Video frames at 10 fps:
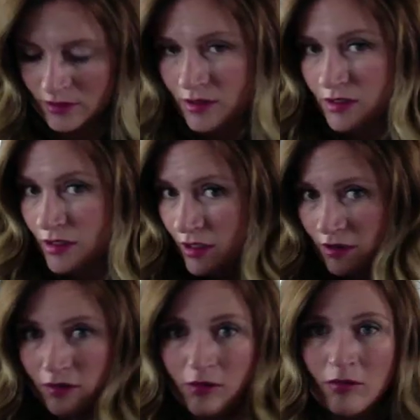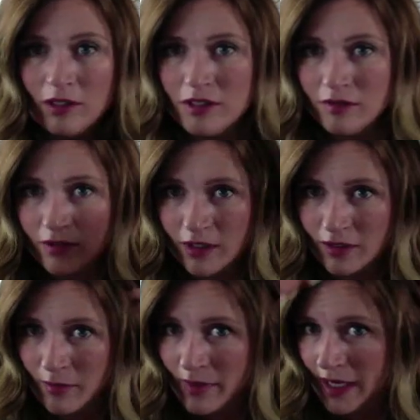So once you've
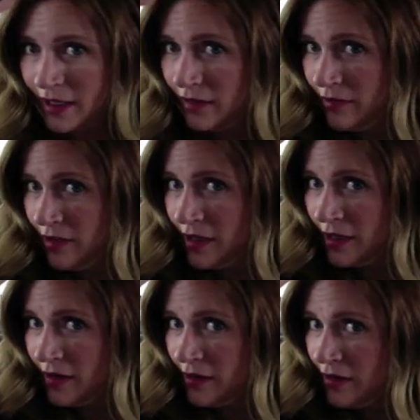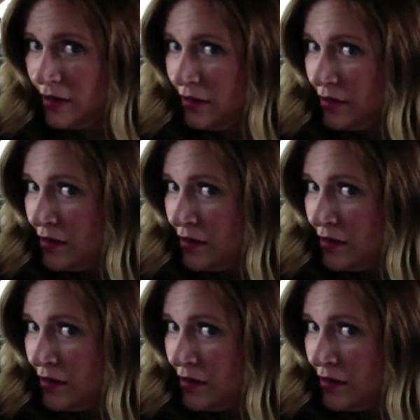got the back of your hair